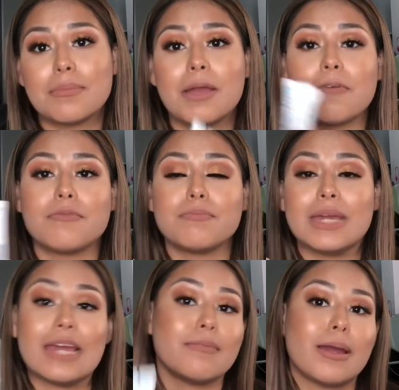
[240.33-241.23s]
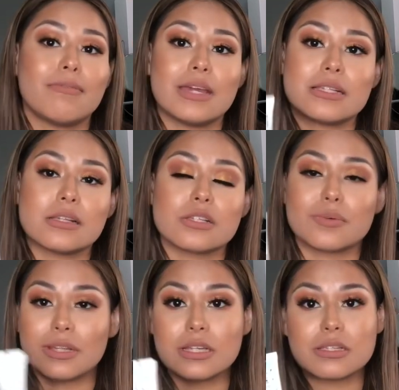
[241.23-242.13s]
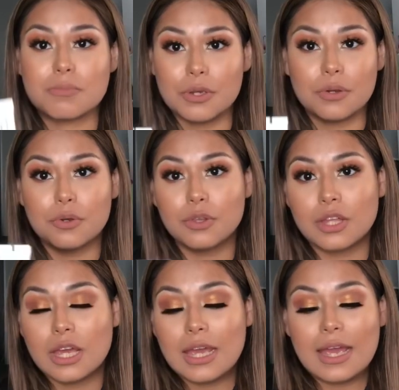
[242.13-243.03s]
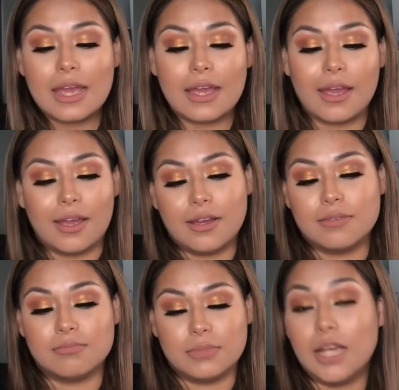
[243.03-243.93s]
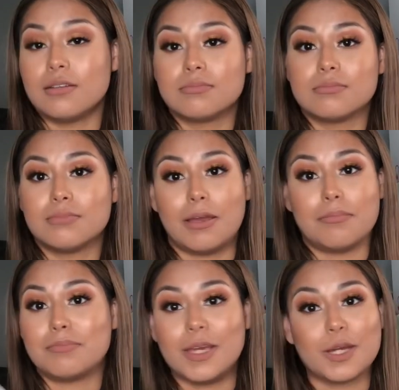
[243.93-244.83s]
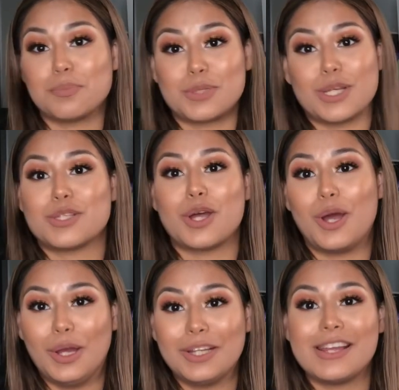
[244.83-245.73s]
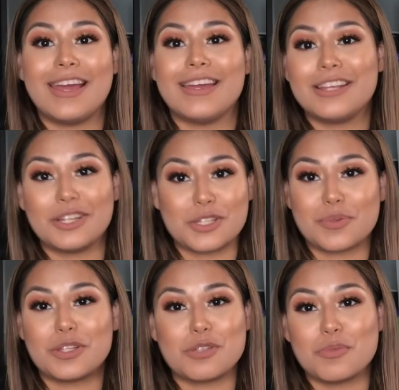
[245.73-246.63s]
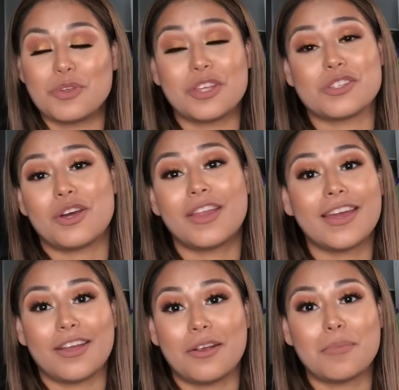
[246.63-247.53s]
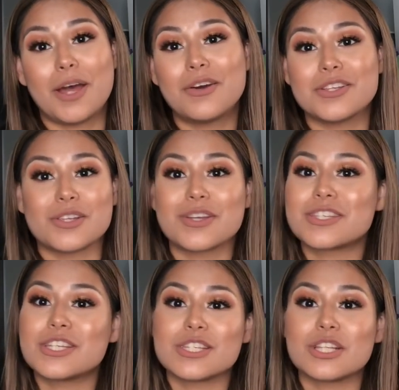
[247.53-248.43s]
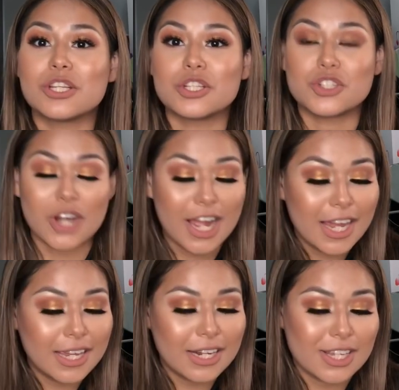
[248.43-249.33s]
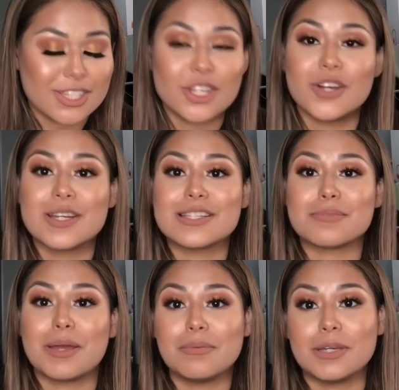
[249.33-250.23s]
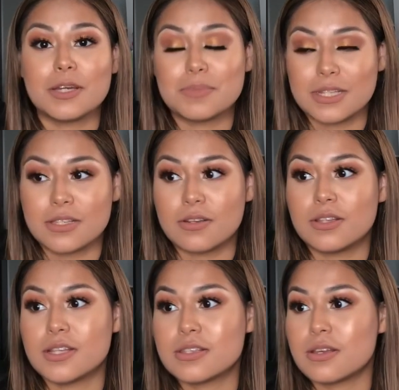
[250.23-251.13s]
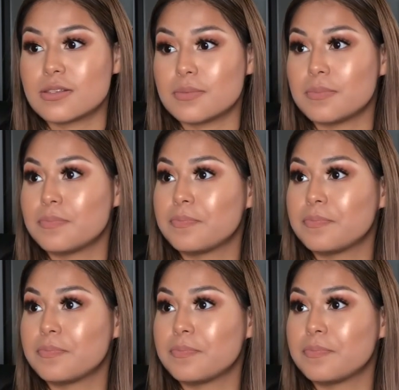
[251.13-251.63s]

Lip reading: My face looks really smooth, and yeah, my makeup stays on and it looks really smooth. That's all I care about, as long as it doesn't look dry and as long as my makeup stays on. That's awesome.